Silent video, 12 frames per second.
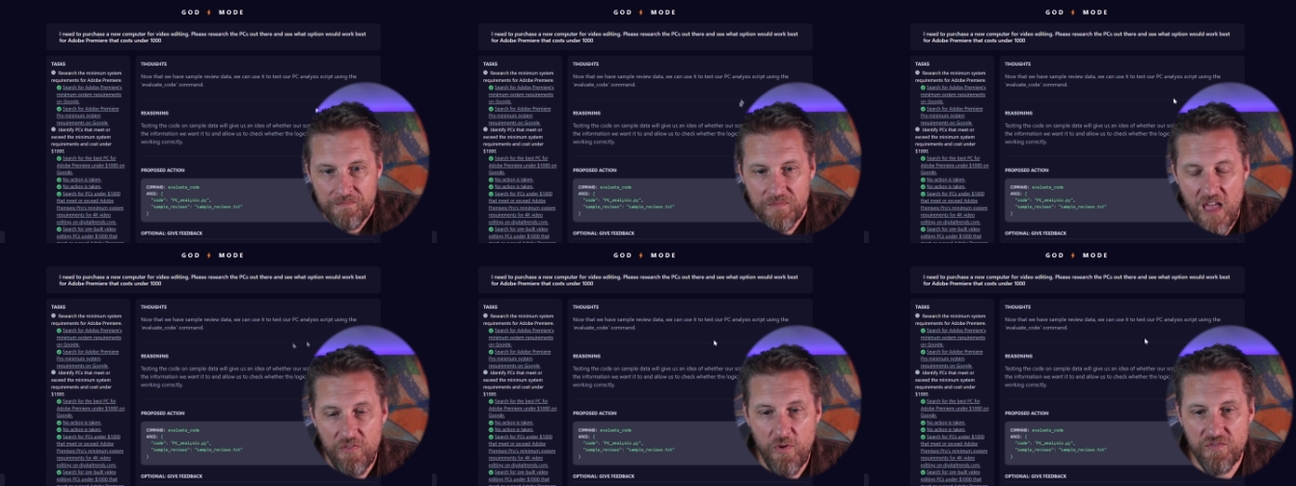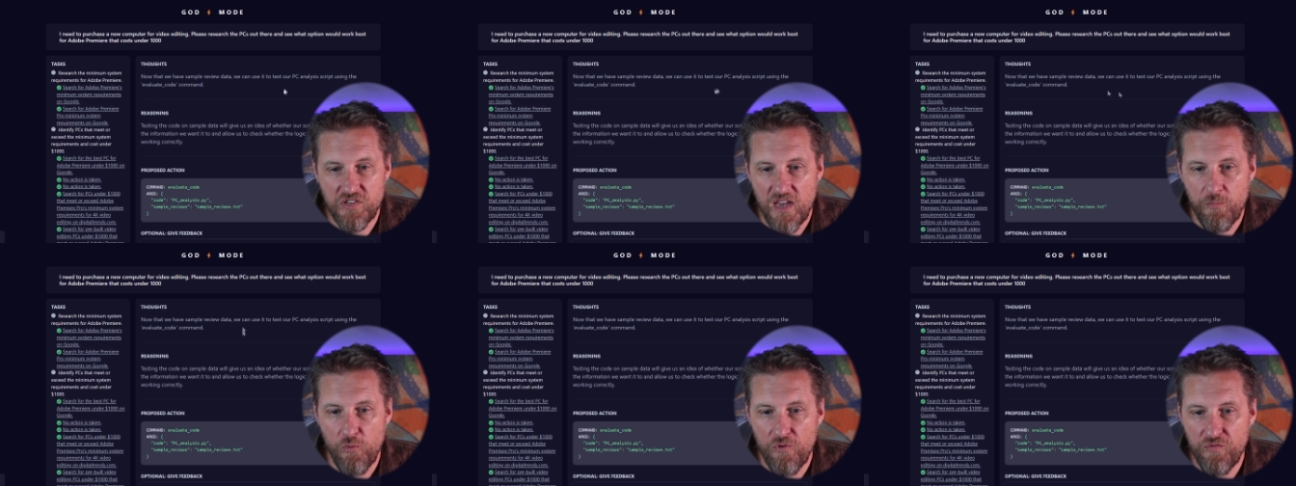Now that we have
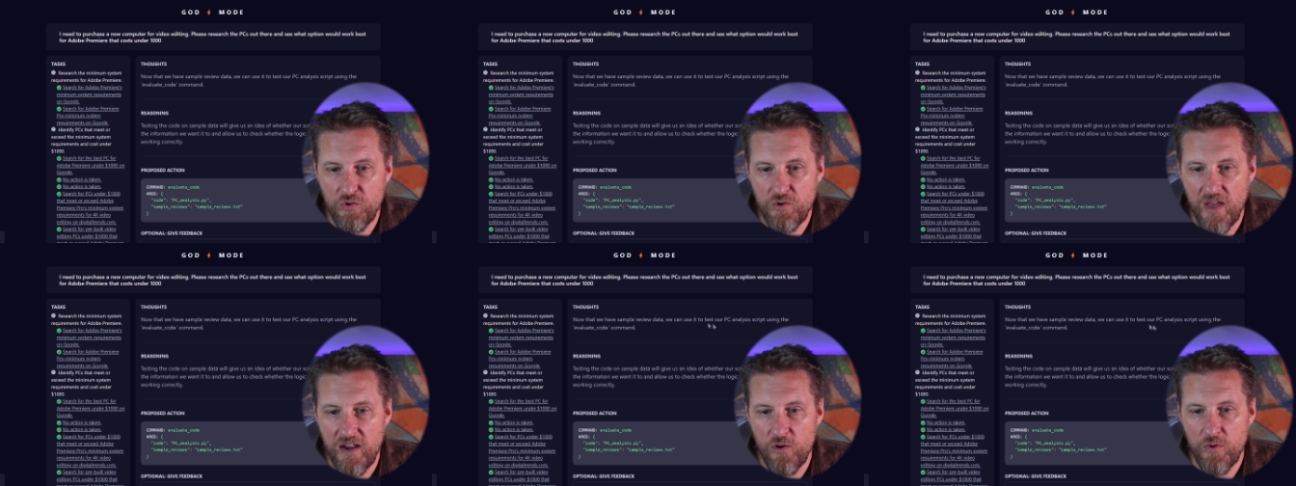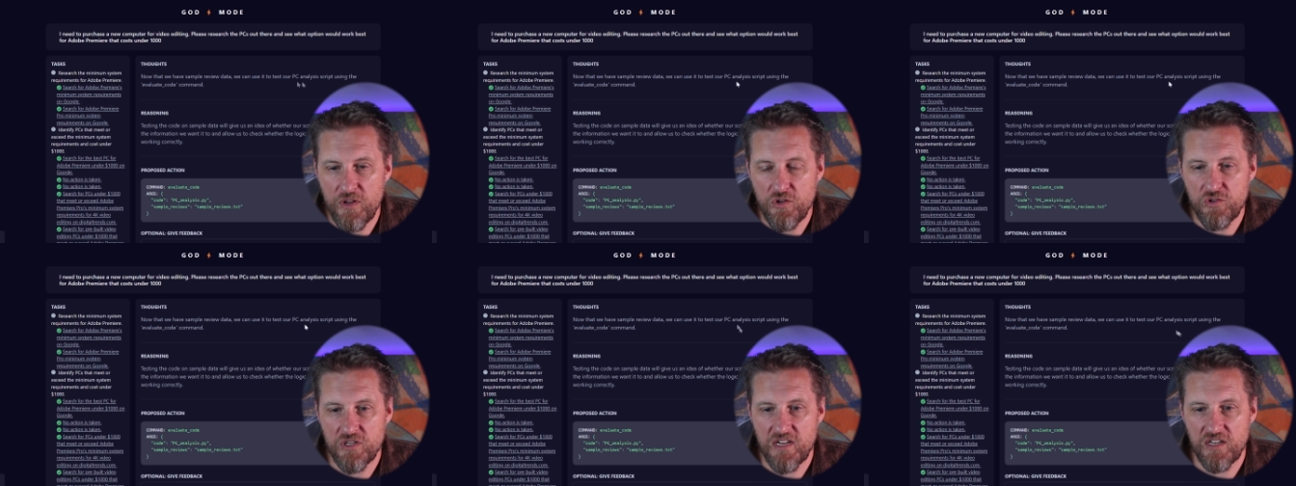sample review data, we can
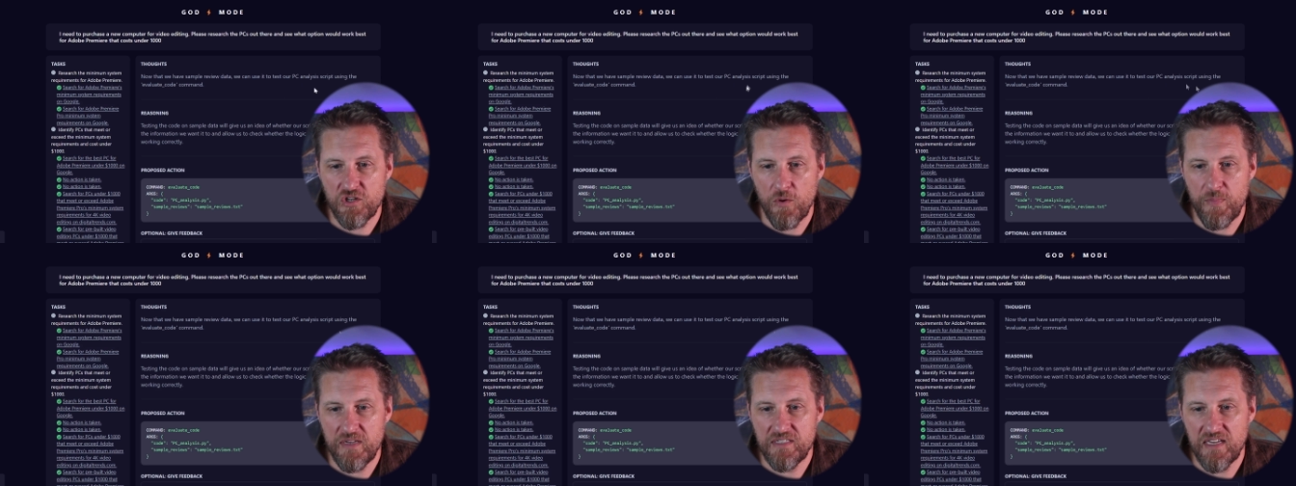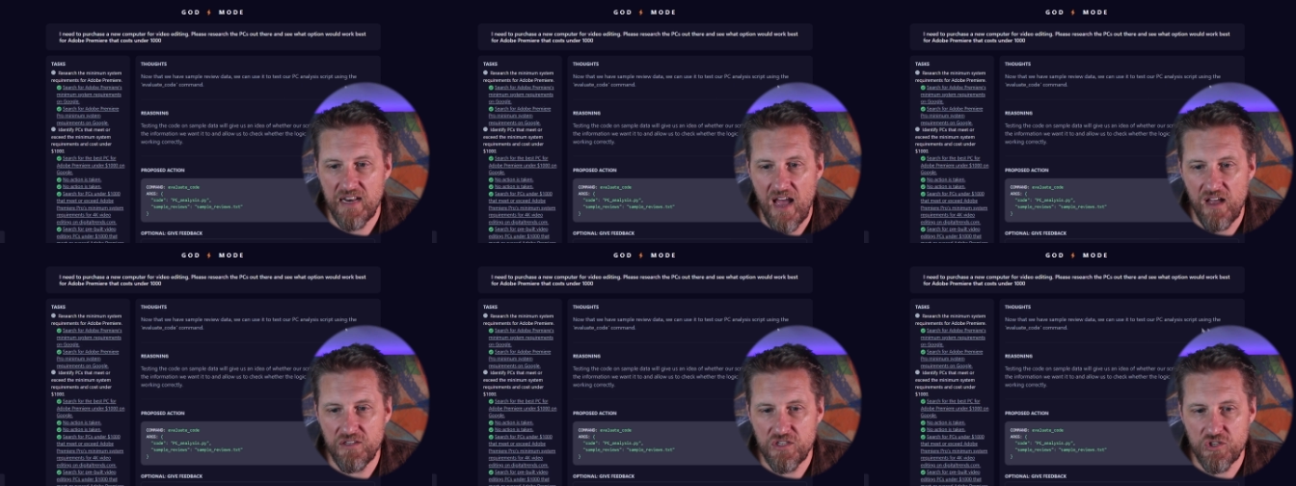use it to test our PC
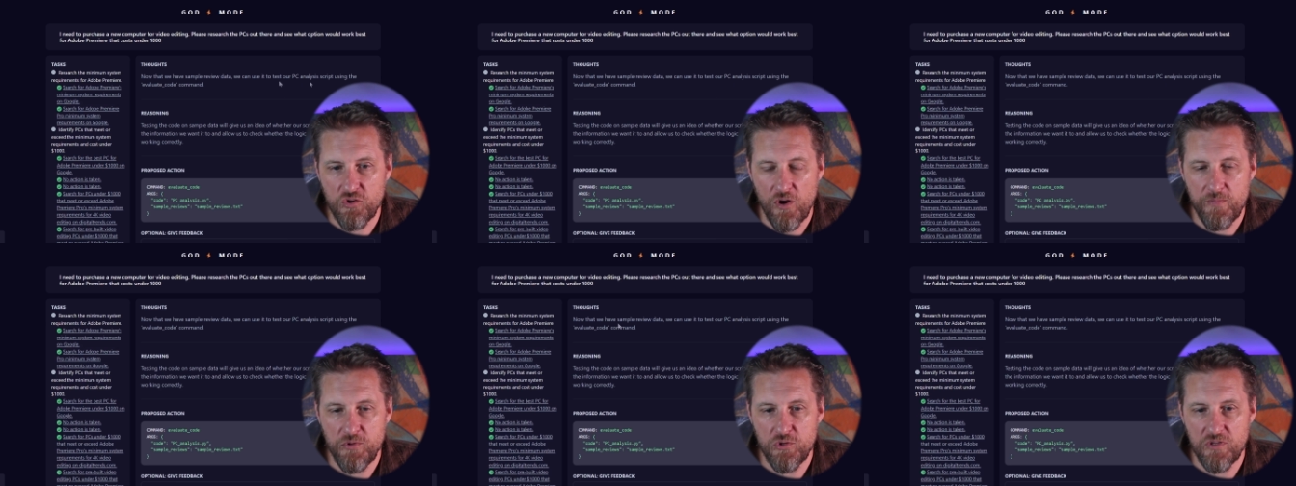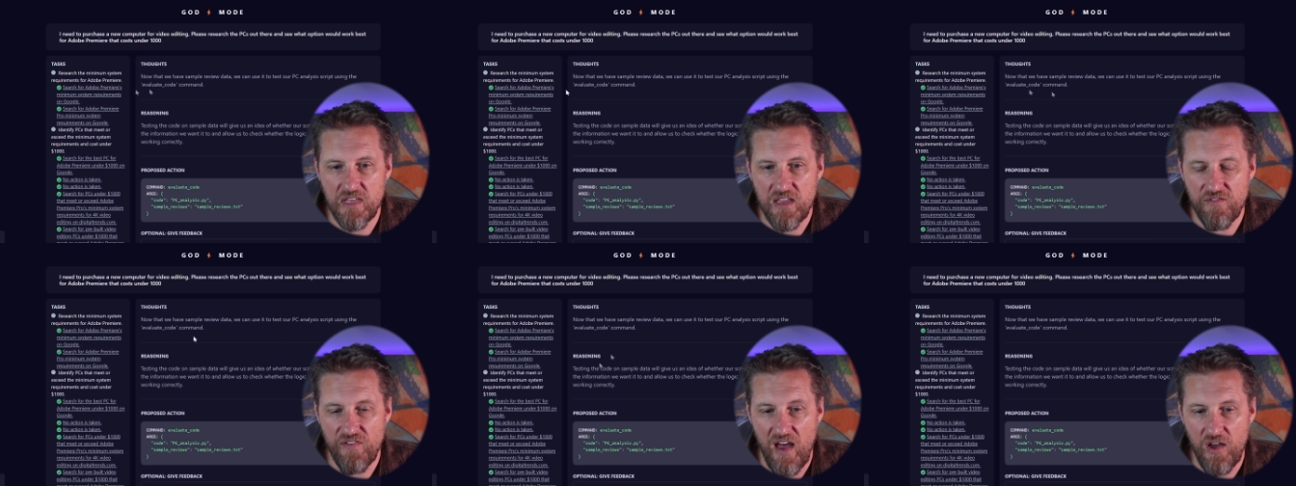analysis script using
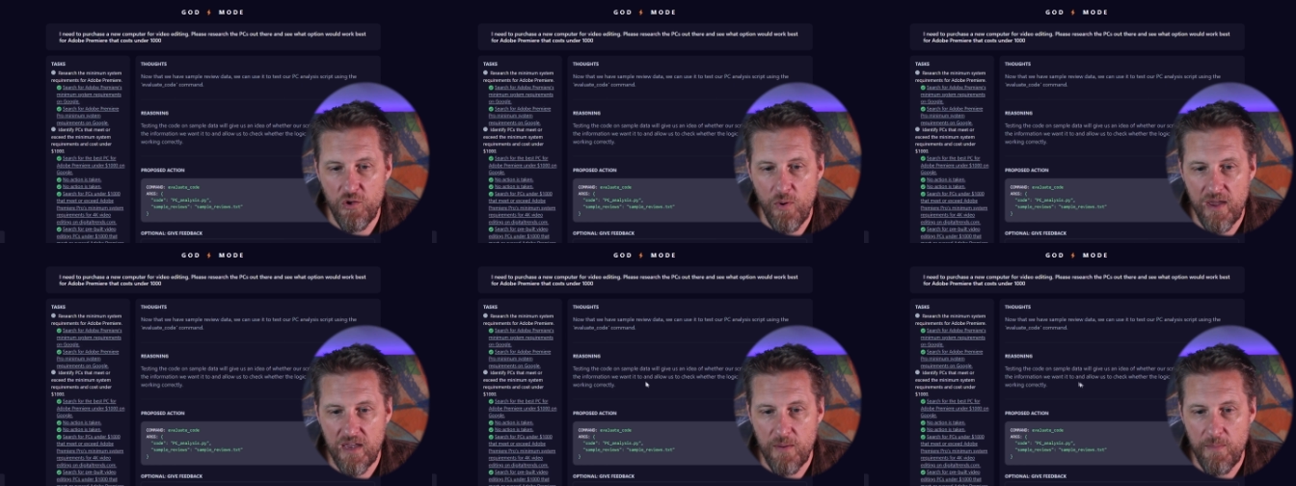the evaluate